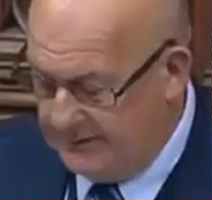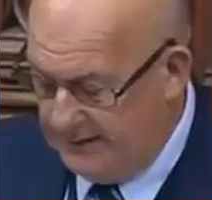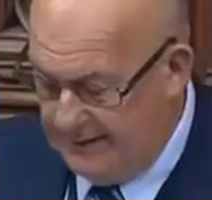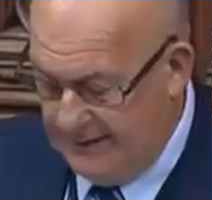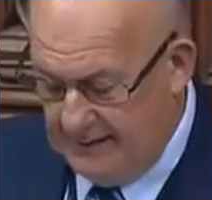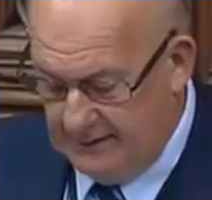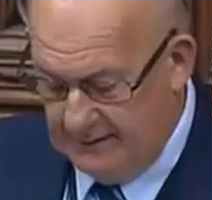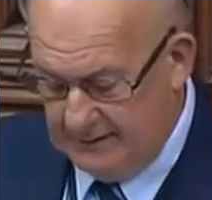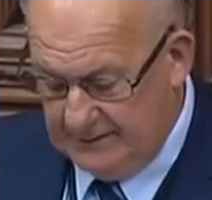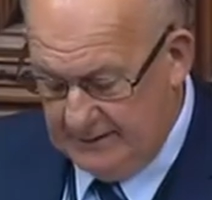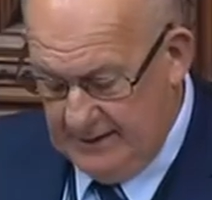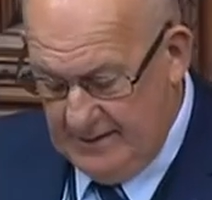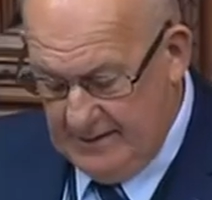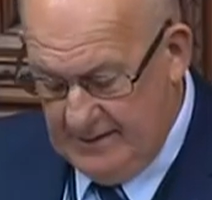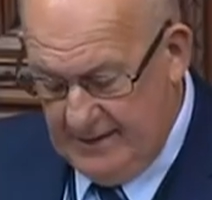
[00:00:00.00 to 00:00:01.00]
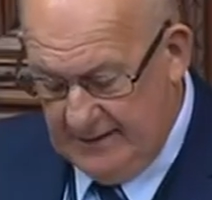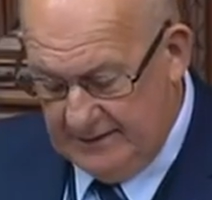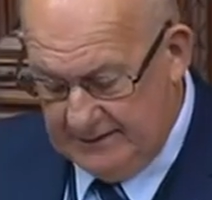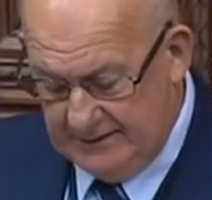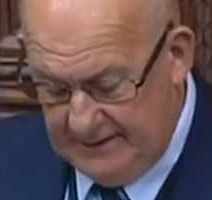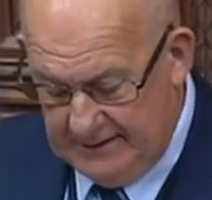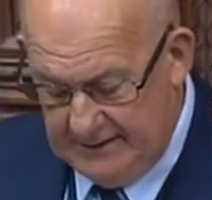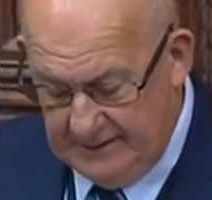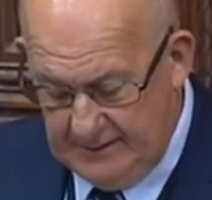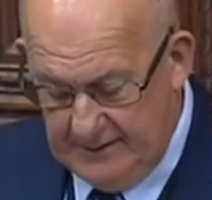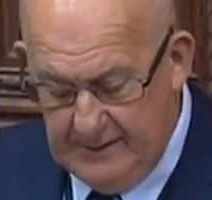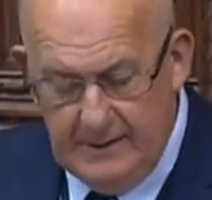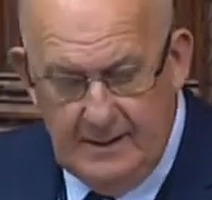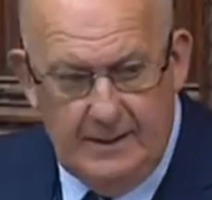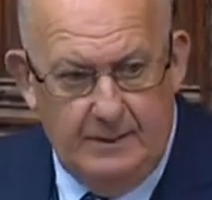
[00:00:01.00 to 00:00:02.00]
personnel that is
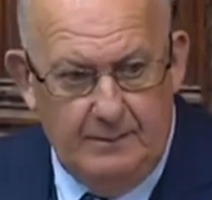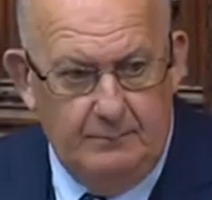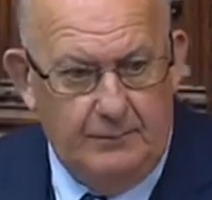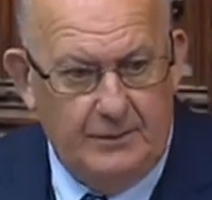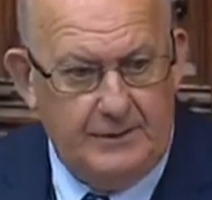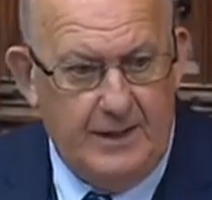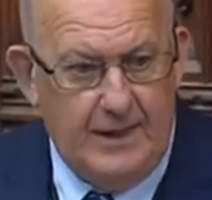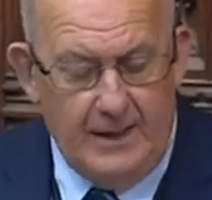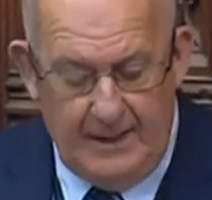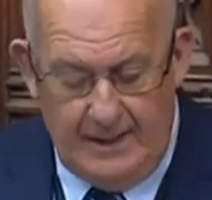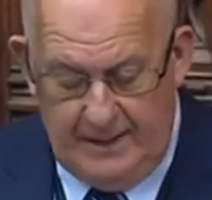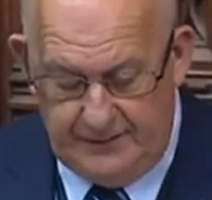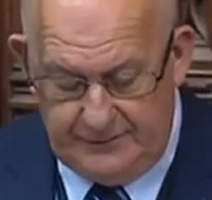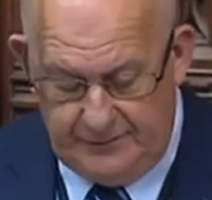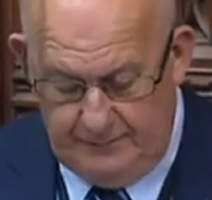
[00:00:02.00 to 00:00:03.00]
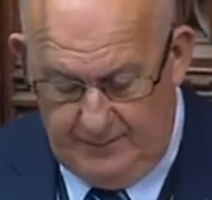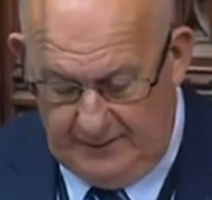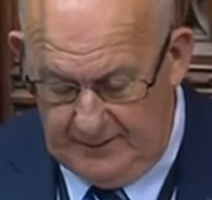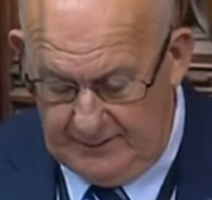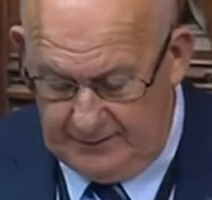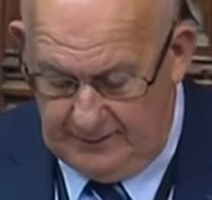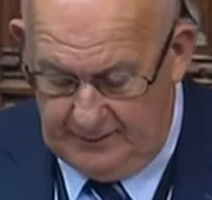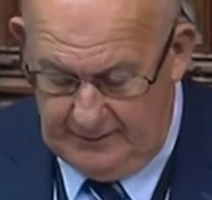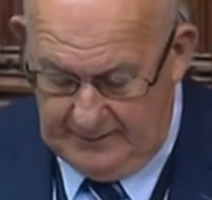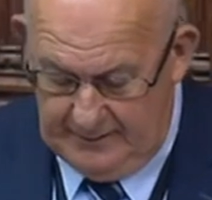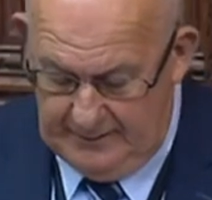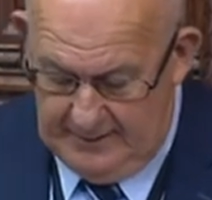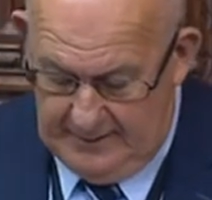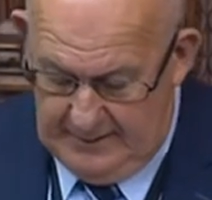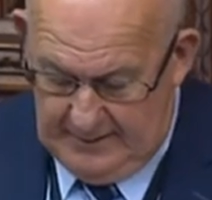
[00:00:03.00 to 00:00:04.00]
needed. But can I ask the Minister
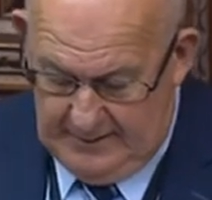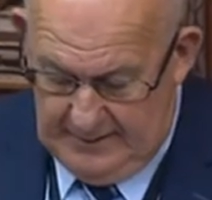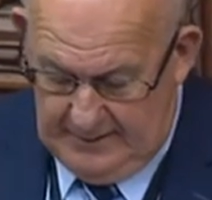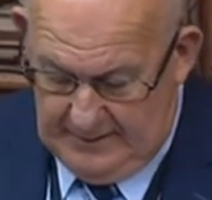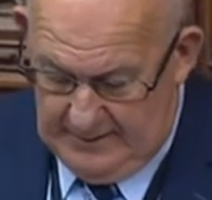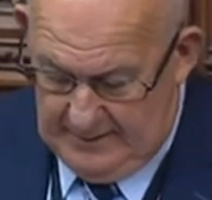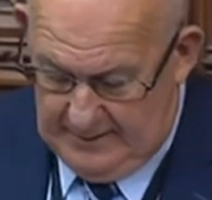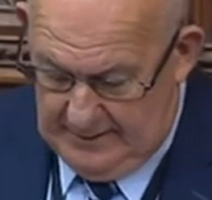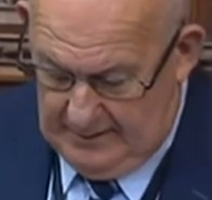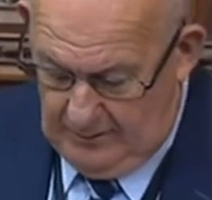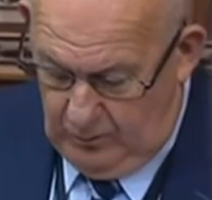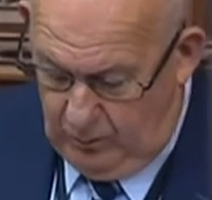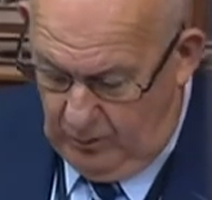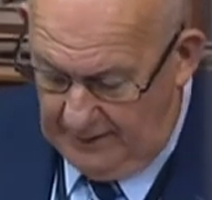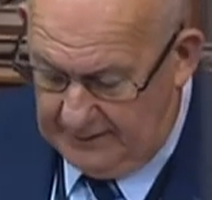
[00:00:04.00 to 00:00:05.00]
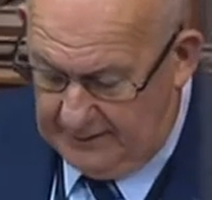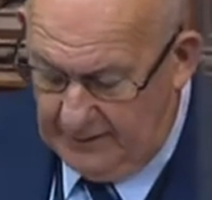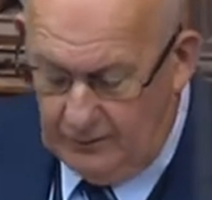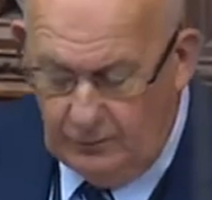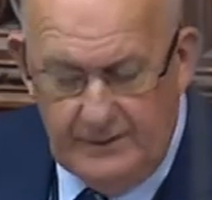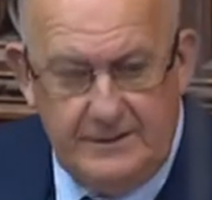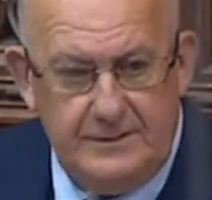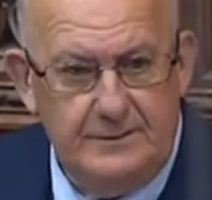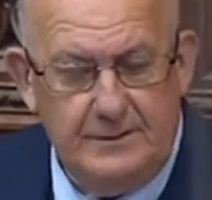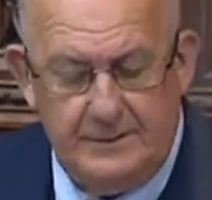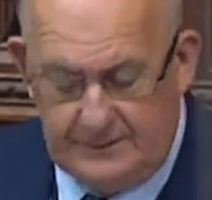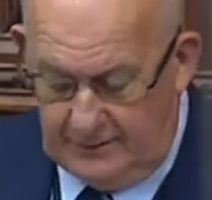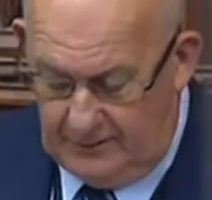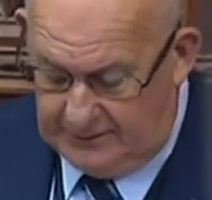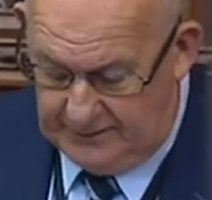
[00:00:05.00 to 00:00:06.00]
what recent
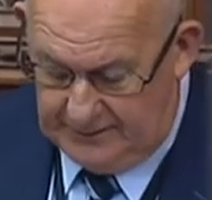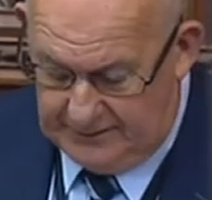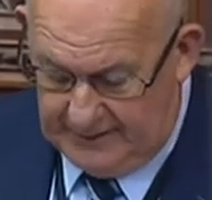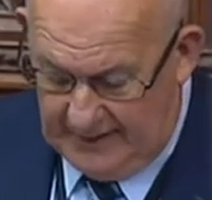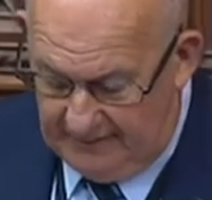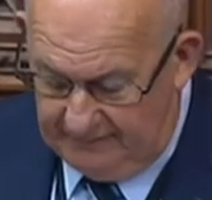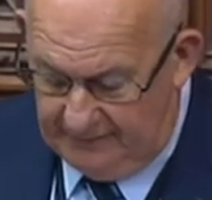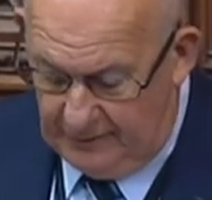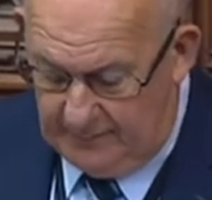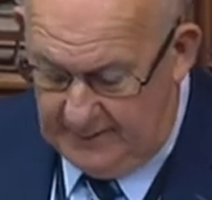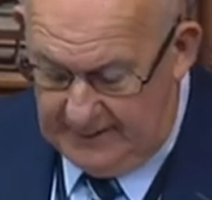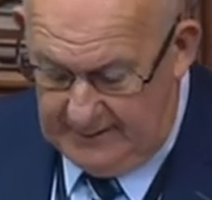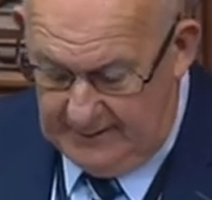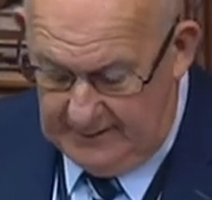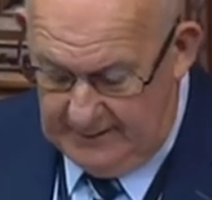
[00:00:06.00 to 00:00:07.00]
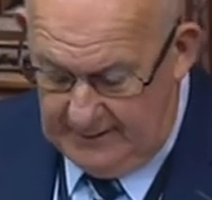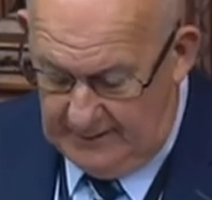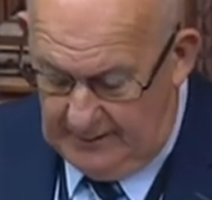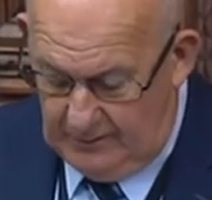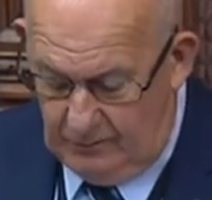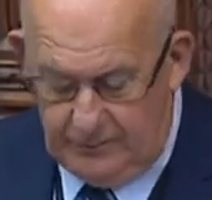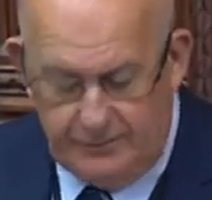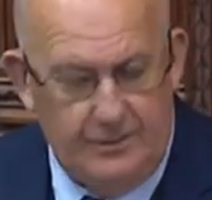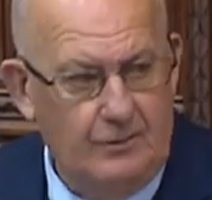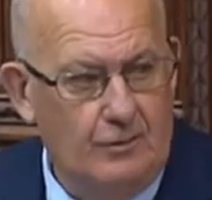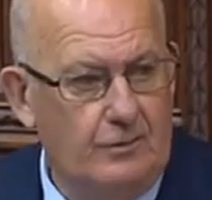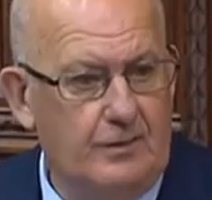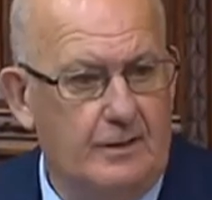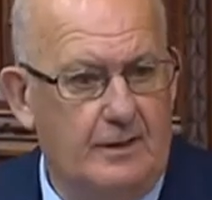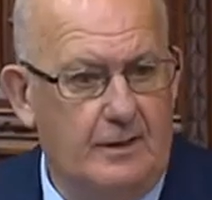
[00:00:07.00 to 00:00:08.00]
discussions have there been with the
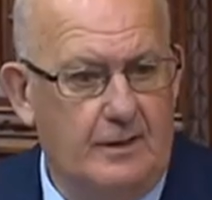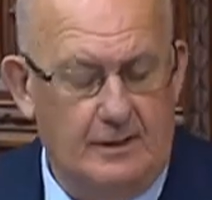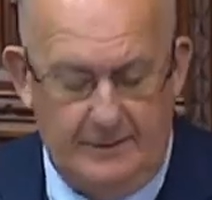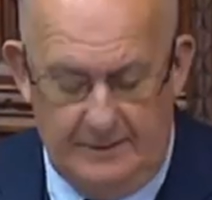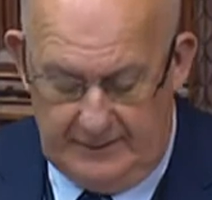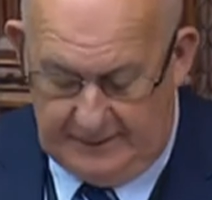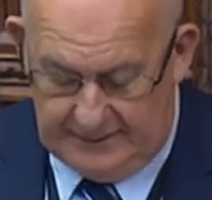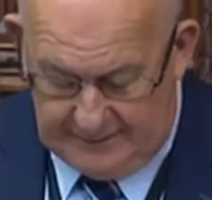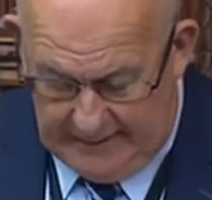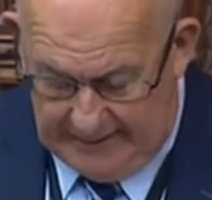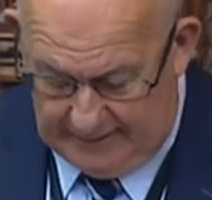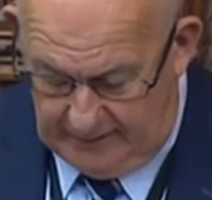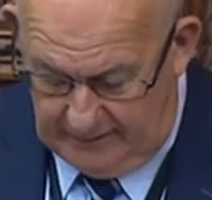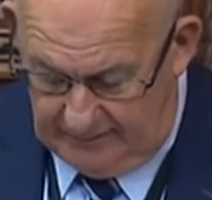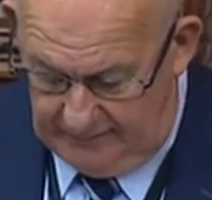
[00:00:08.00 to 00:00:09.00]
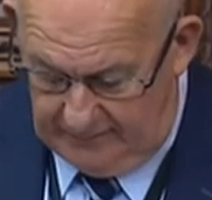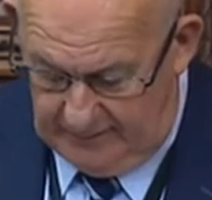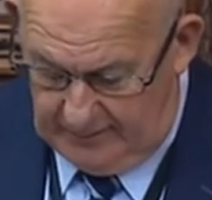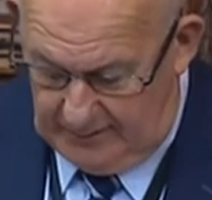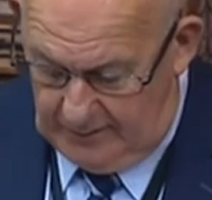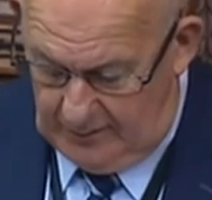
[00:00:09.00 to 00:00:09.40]
Northern Ireland Executive